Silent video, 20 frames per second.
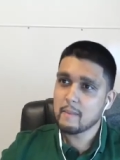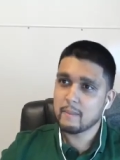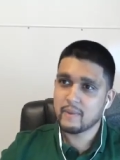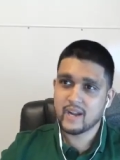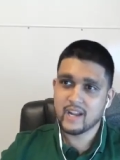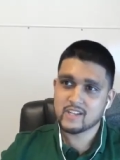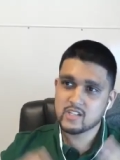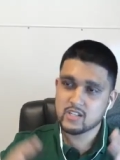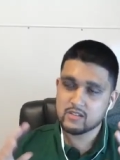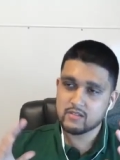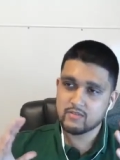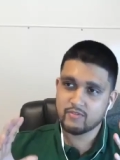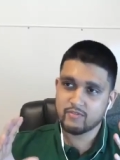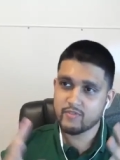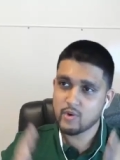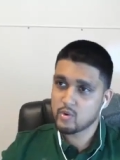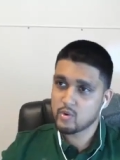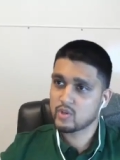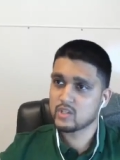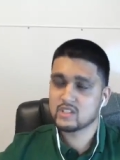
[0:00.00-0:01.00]
But I just
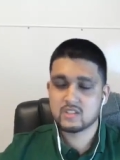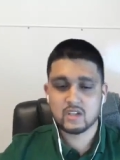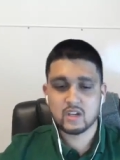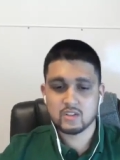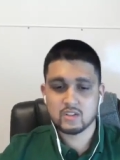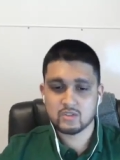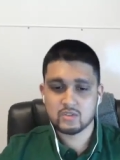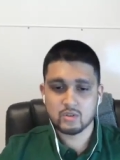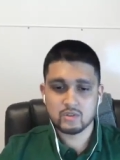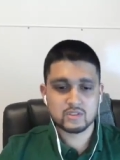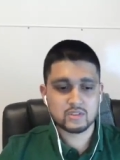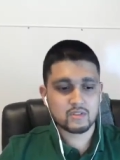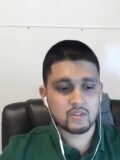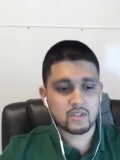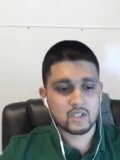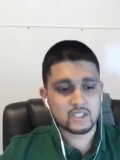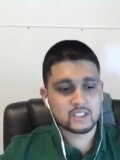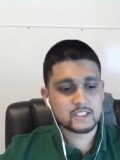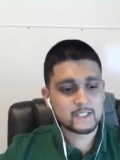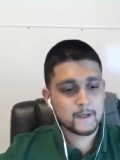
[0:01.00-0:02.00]
focused on Toys R
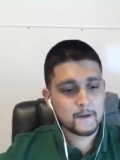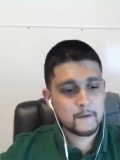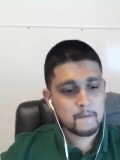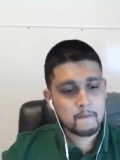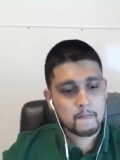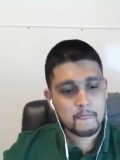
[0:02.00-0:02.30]
Us